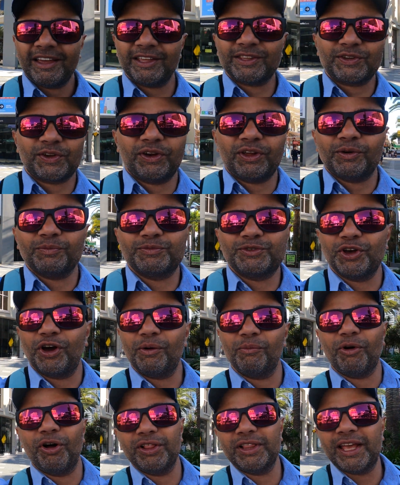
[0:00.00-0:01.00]
it's going to
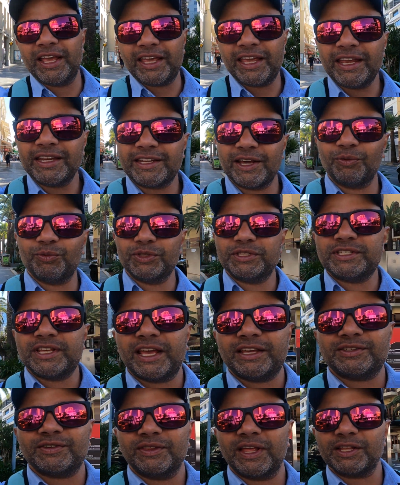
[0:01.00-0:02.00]
absorb all the heat, I would
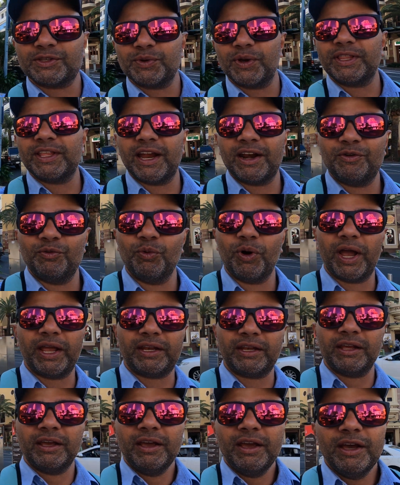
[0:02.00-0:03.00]
say. So that's why they're in
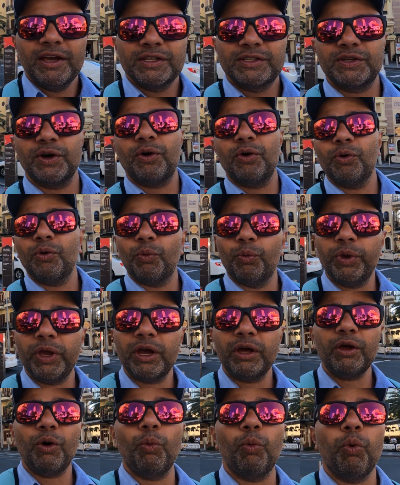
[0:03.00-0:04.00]
white. So we're
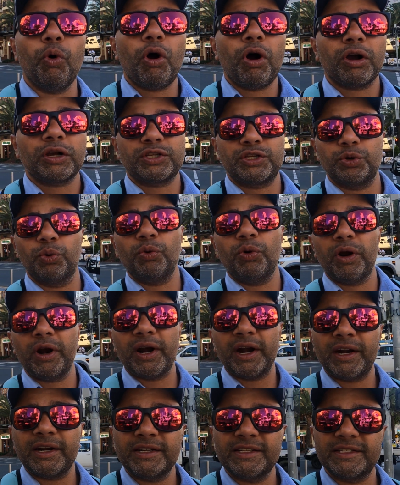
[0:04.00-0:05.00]
going to walk
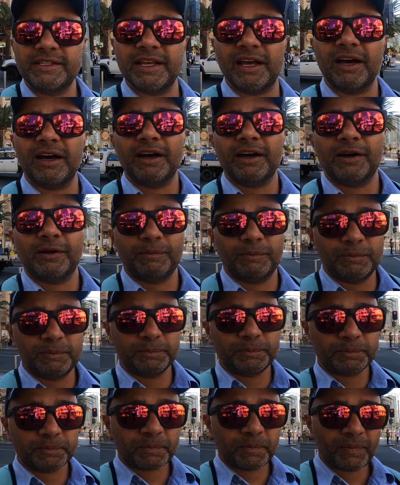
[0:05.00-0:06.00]
towards
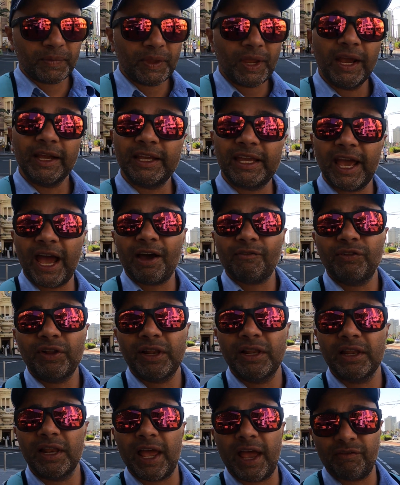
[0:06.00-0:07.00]

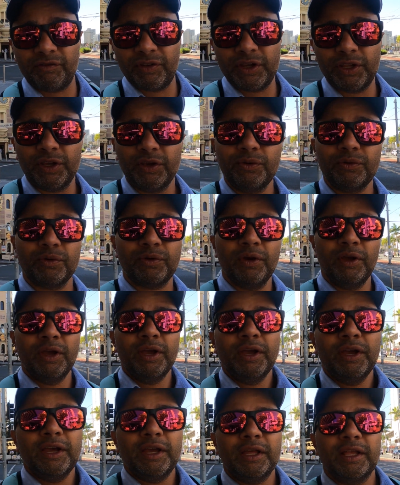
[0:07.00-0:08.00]
Cavill Avenue.
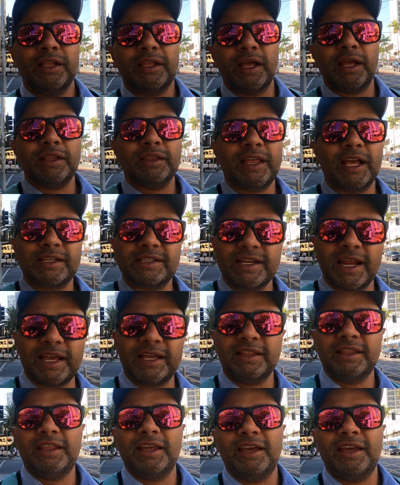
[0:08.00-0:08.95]
That's like